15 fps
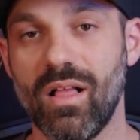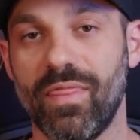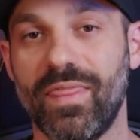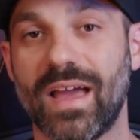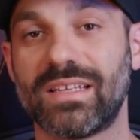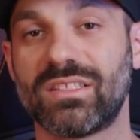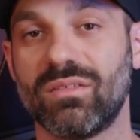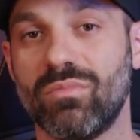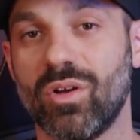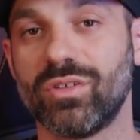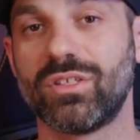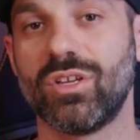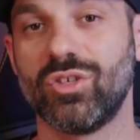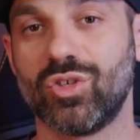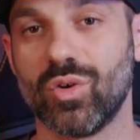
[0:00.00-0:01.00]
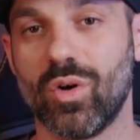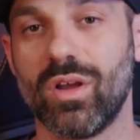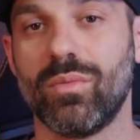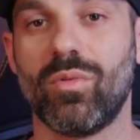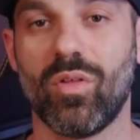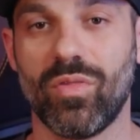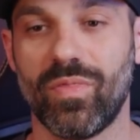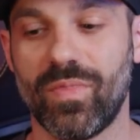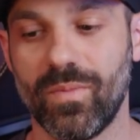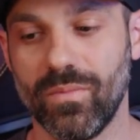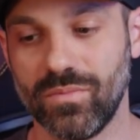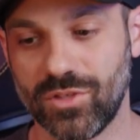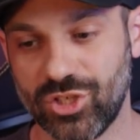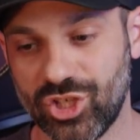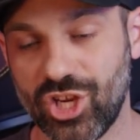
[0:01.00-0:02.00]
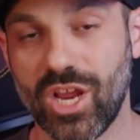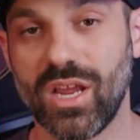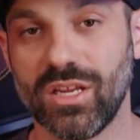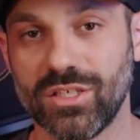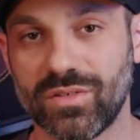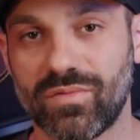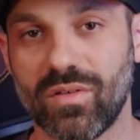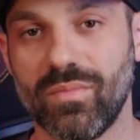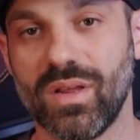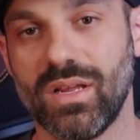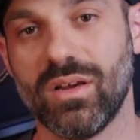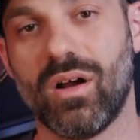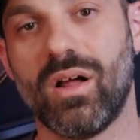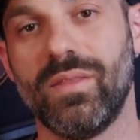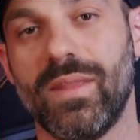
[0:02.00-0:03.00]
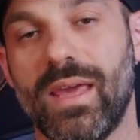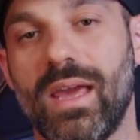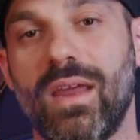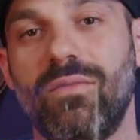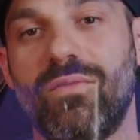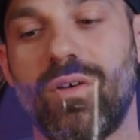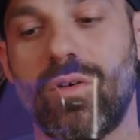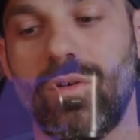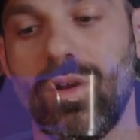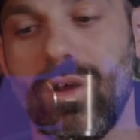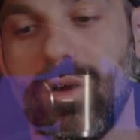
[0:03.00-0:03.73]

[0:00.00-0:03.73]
that's the most enjoyable change for me on the headphone